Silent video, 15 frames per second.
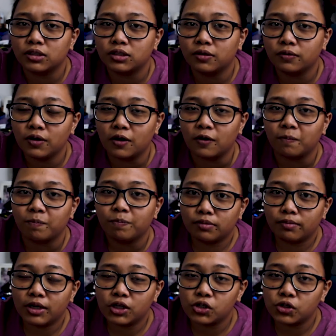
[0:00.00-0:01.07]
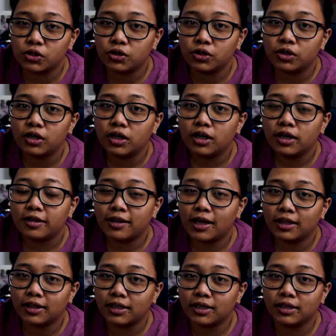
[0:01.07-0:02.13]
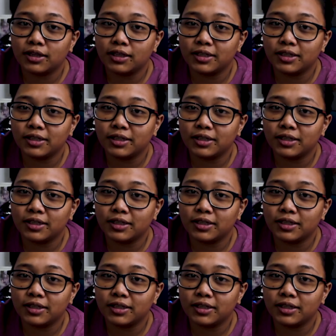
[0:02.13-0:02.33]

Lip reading: So yeah, make sure that it